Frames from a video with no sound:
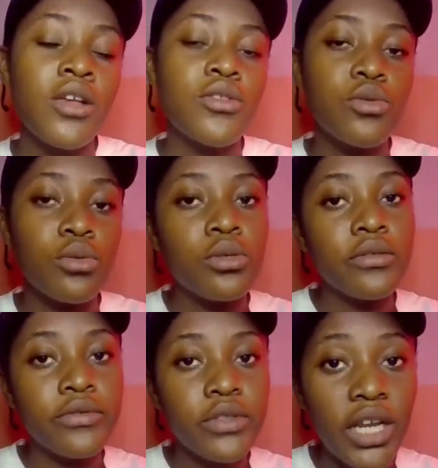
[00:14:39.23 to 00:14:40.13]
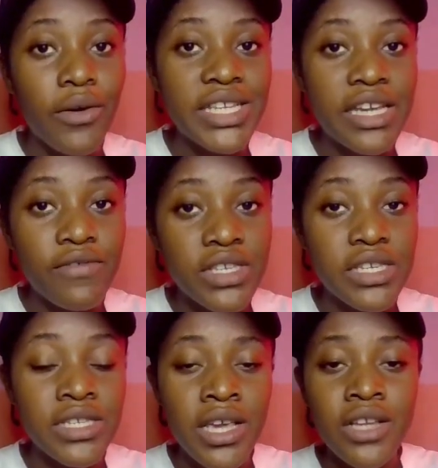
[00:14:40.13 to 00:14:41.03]
So if you need our
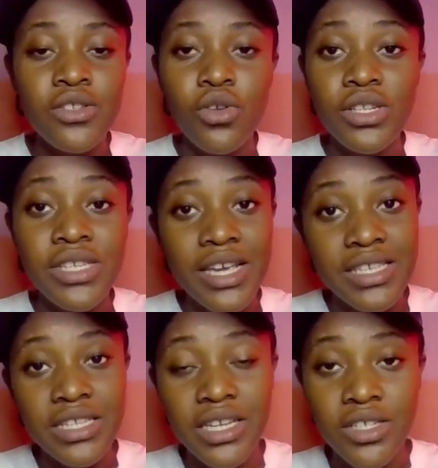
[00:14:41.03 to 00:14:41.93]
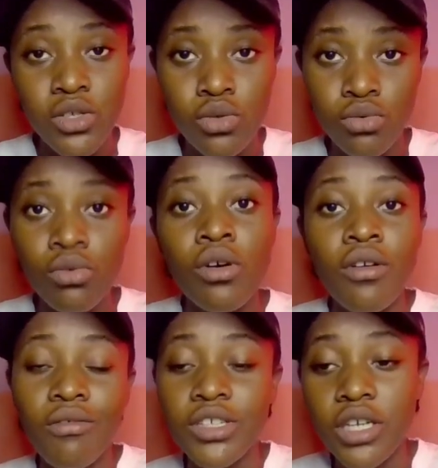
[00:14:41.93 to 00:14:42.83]
services, don't hesitate to
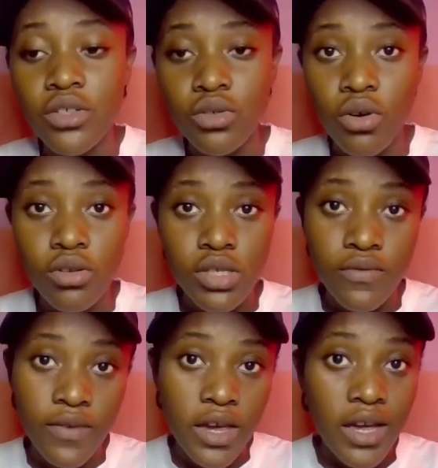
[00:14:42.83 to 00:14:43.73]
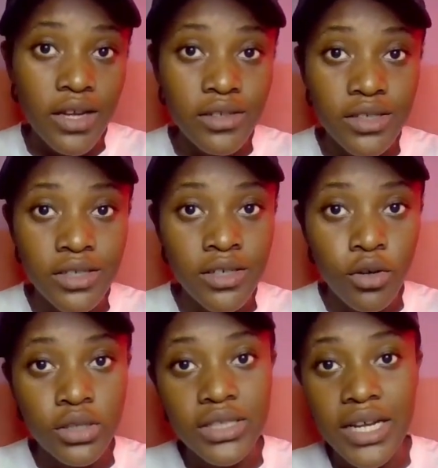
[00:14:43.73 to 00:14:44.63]
reach out to us via the
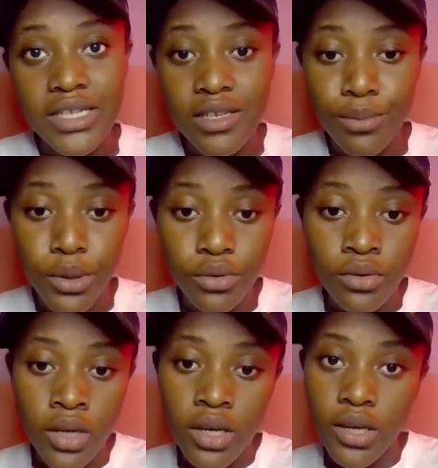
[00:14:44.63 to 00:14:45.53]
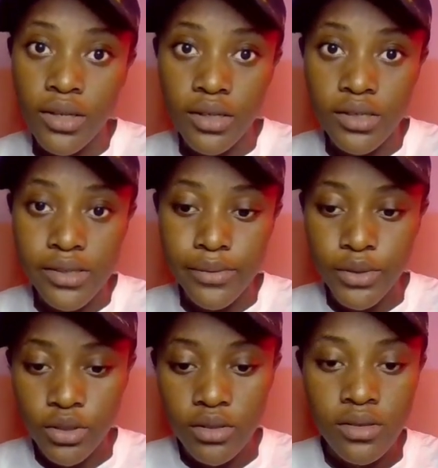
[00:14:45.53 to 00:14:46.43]
contact email in the
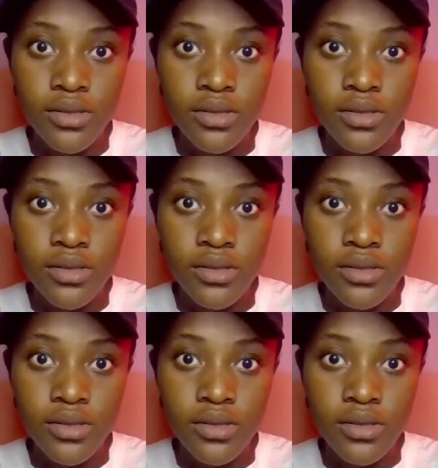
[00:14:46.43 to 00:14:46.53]
description.